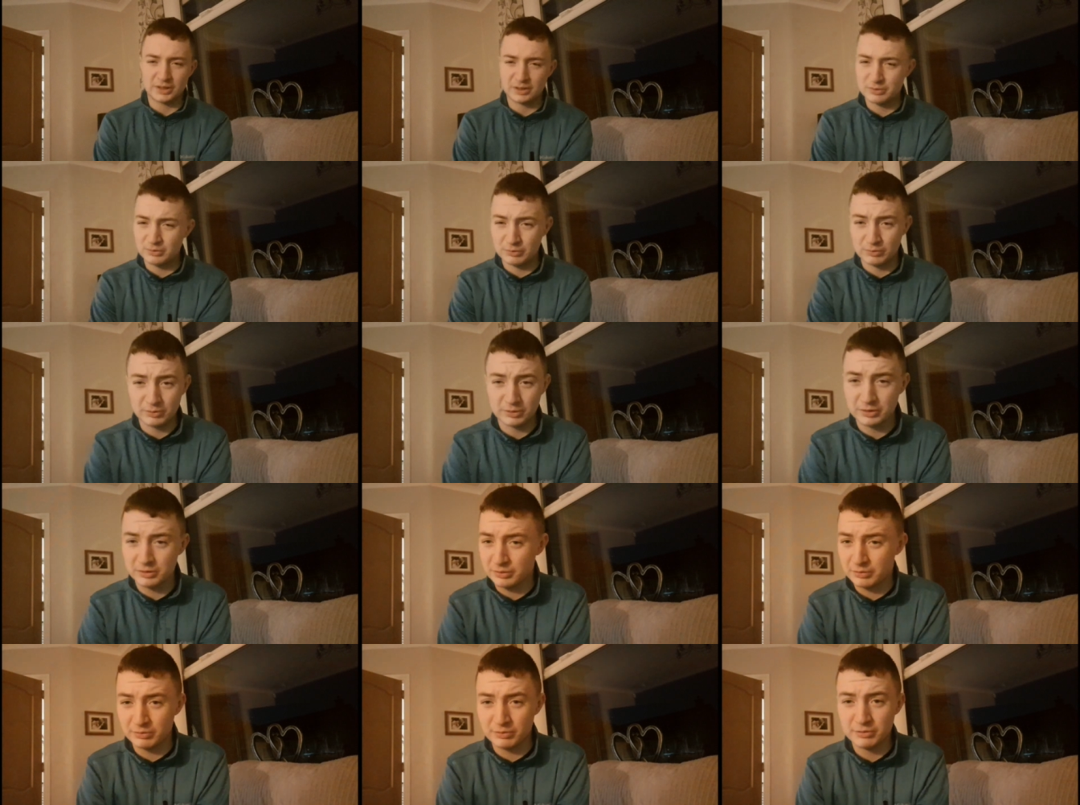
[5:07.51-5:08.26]
don't know what
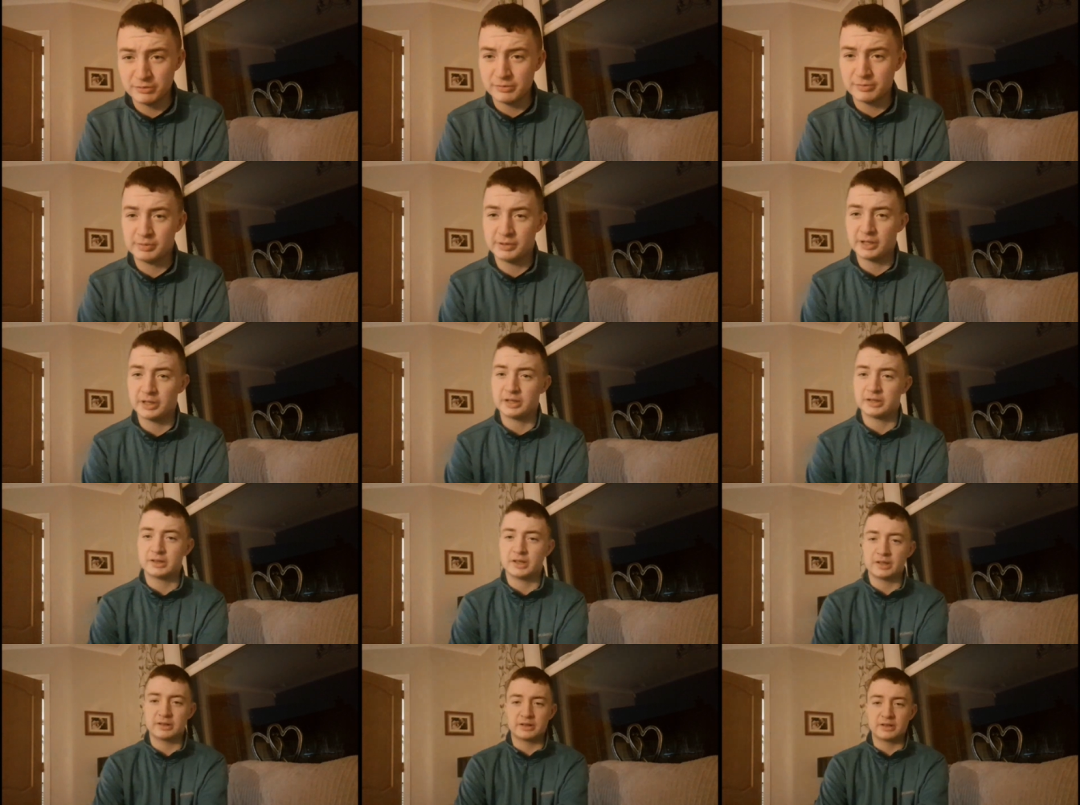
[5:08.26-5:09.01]
the Crues were playing at
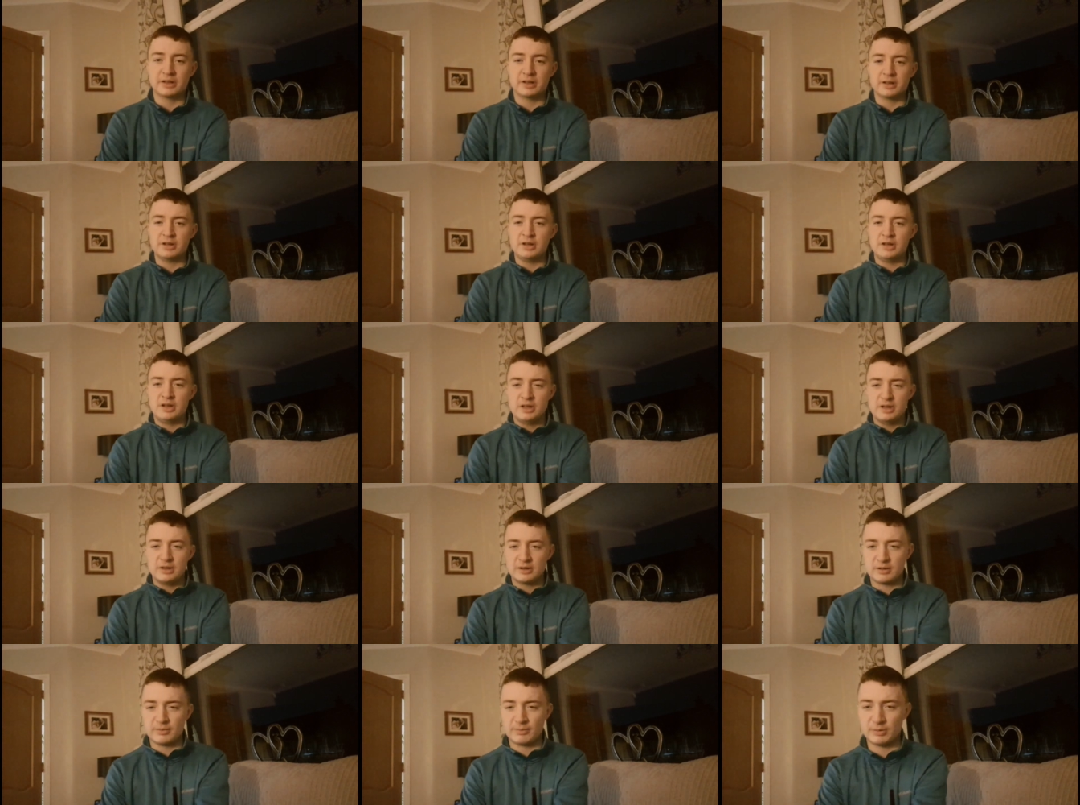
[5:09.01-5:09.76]
that day
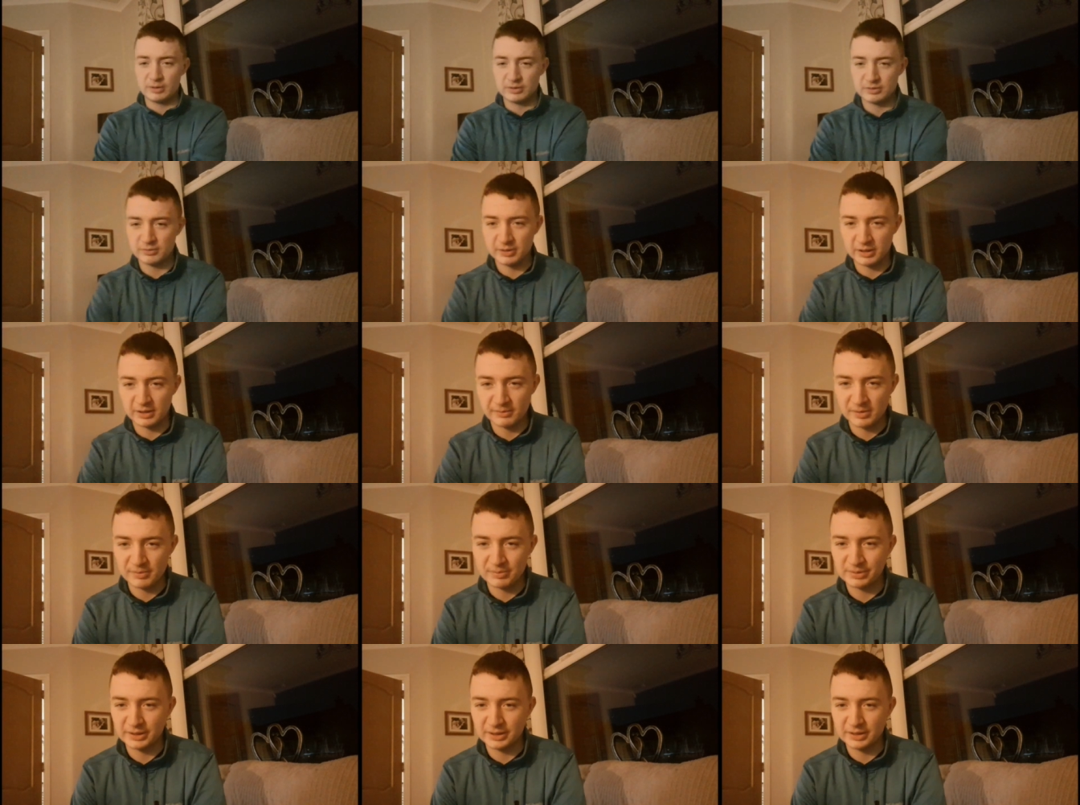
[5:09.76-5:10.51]
compared to whenever
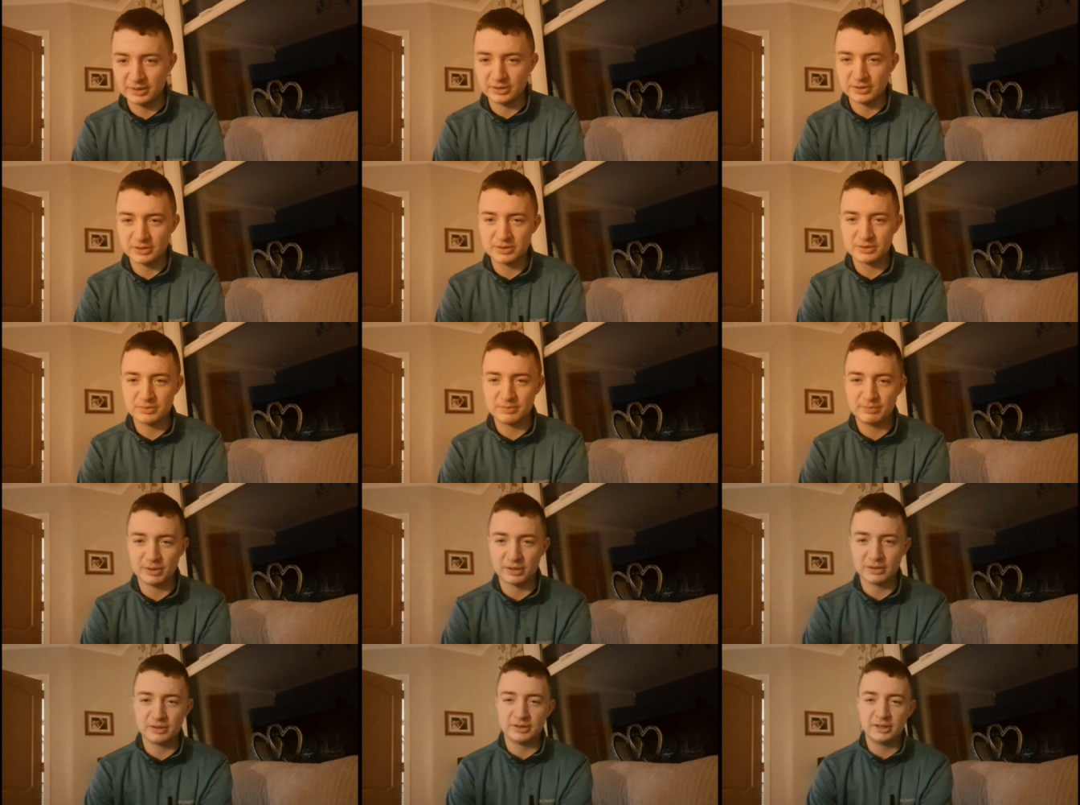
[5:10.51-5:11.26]
they played us.
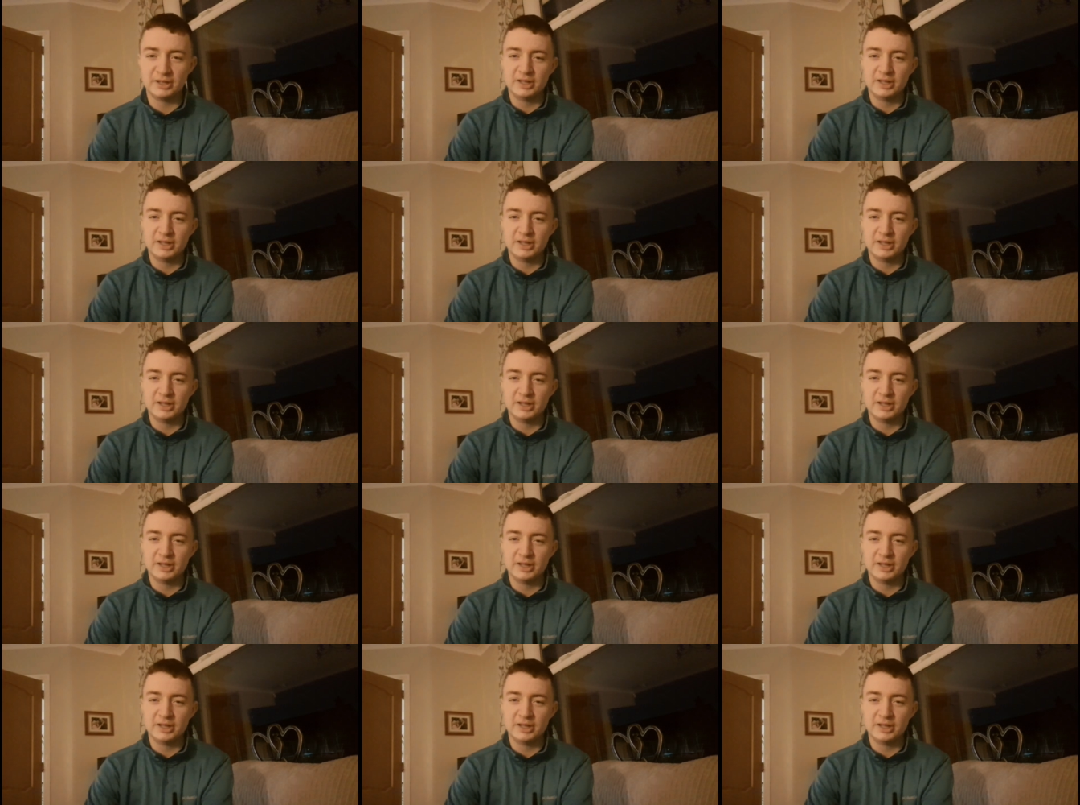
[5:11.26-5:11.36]
But